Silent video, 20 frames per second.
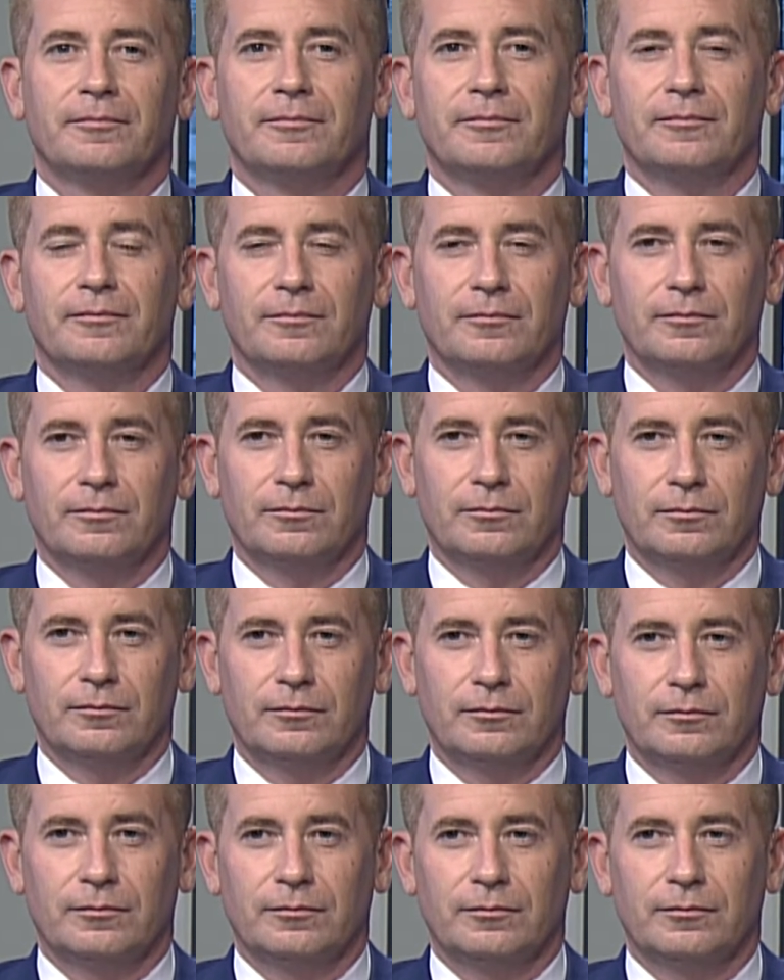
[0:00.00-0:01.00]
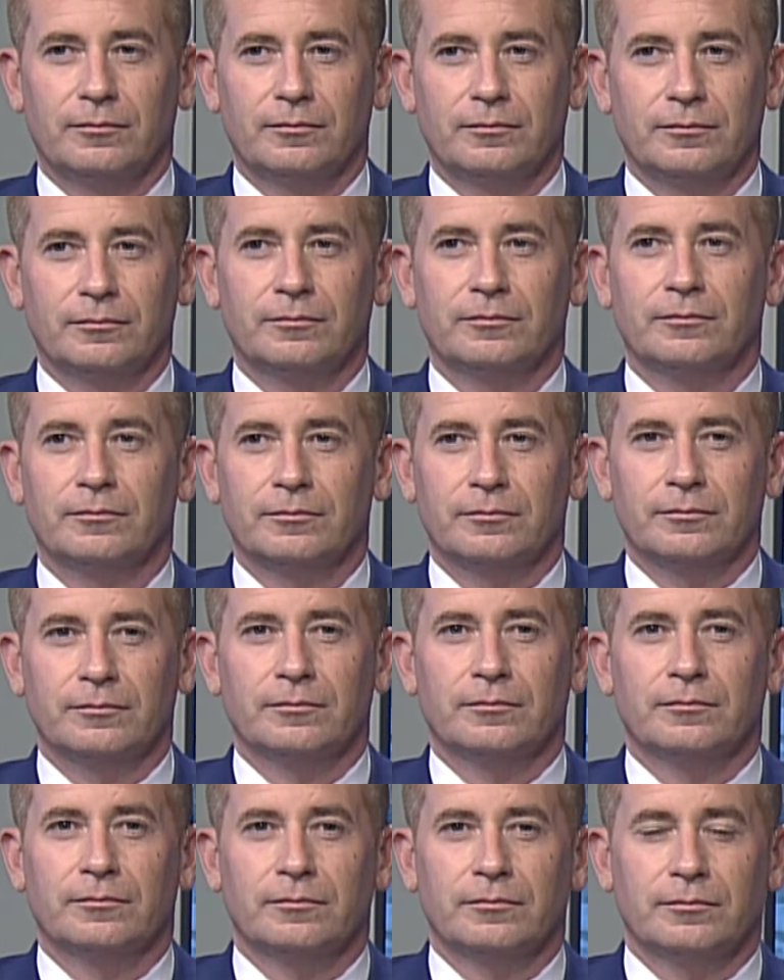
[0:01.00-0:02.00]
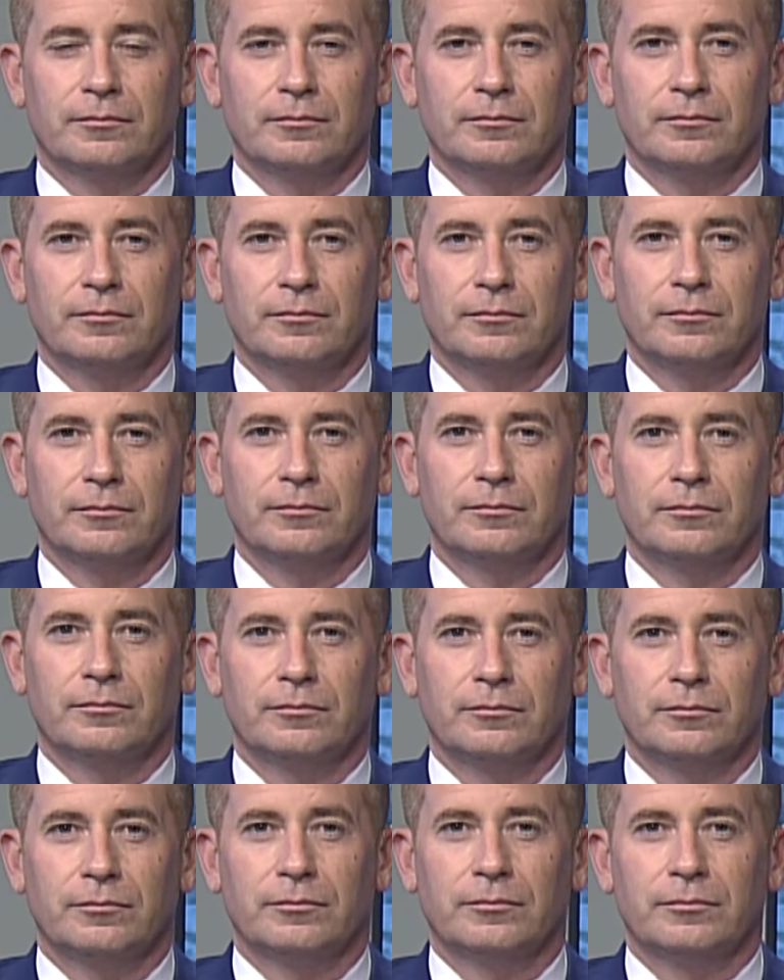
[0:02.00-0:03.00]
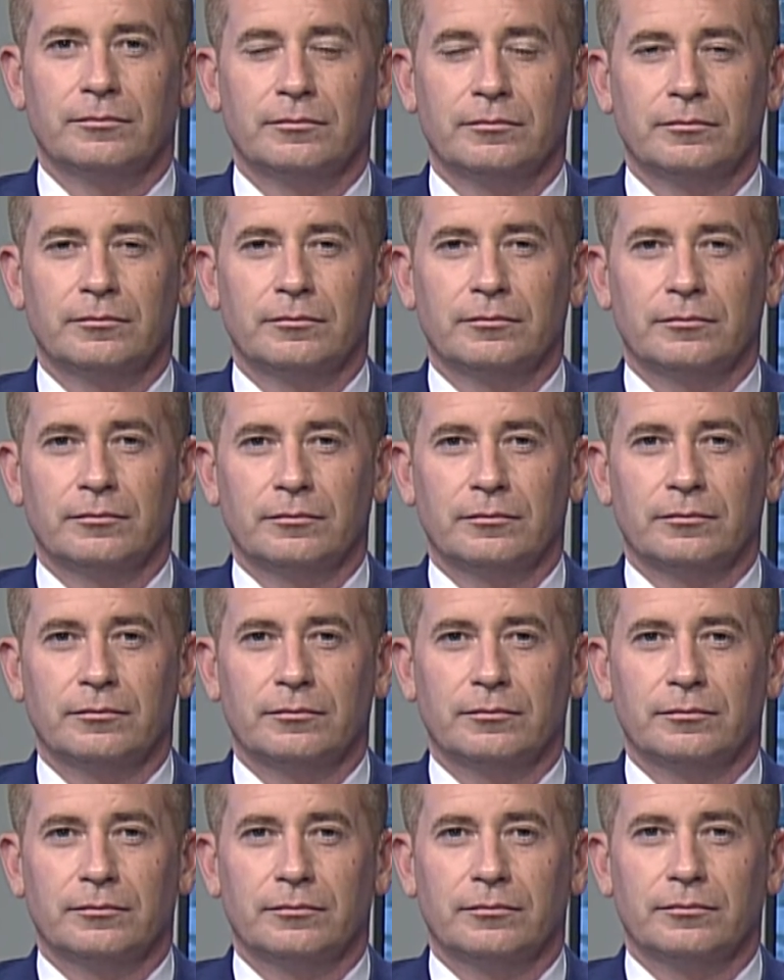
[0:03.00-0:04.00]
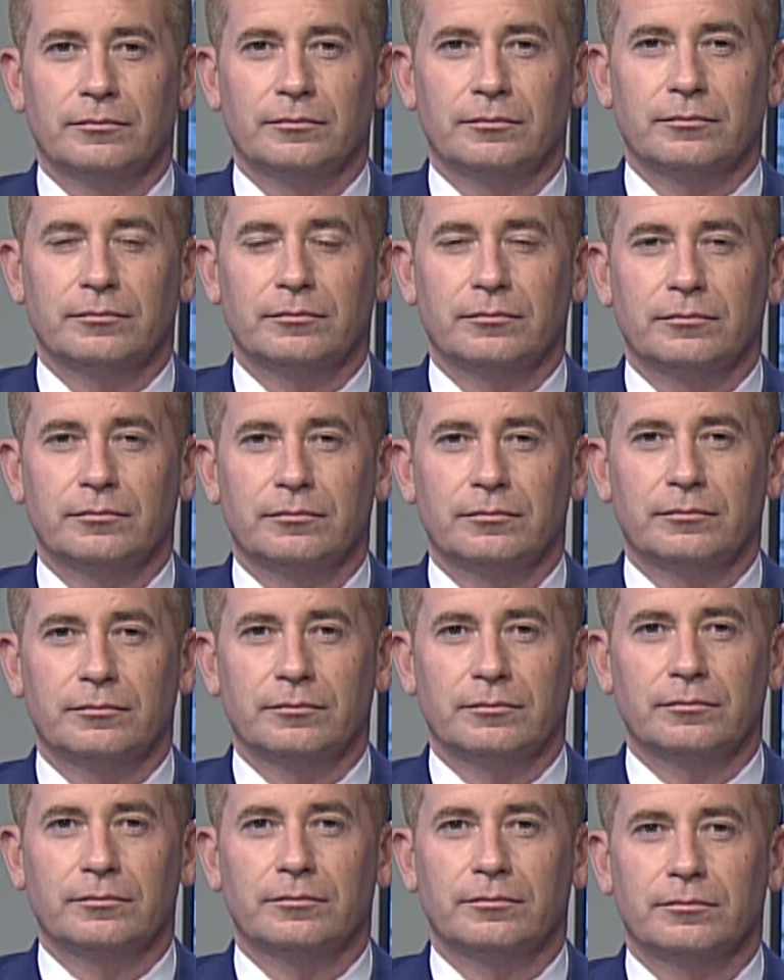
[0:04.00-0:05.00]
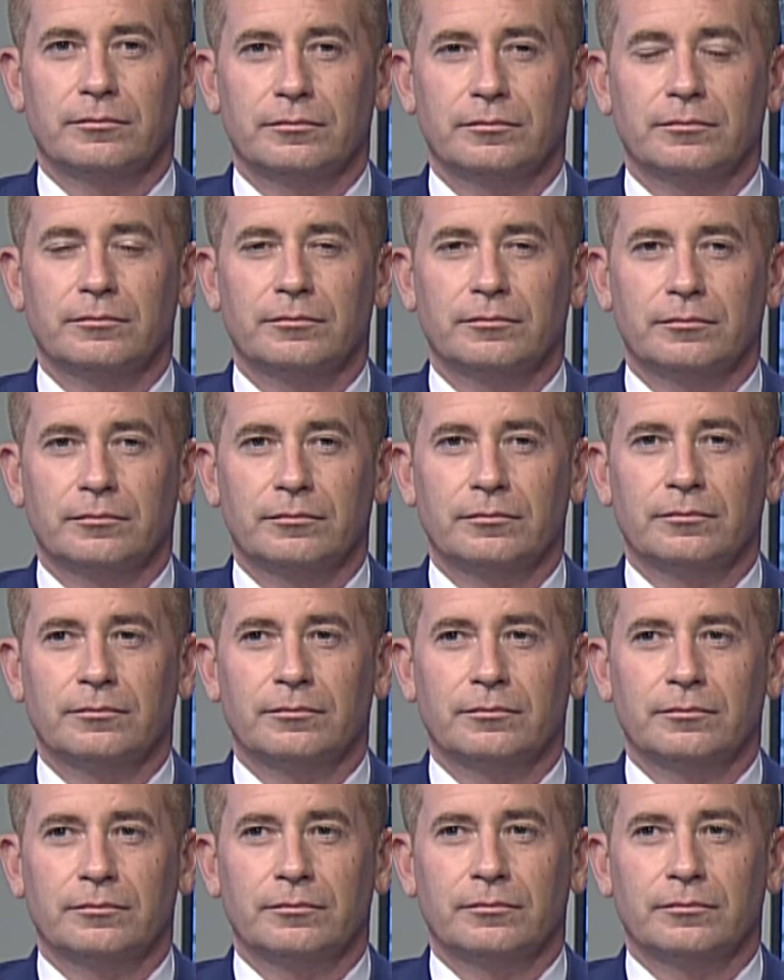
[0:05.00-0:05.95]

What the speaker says: No words are spoken by the person on screen.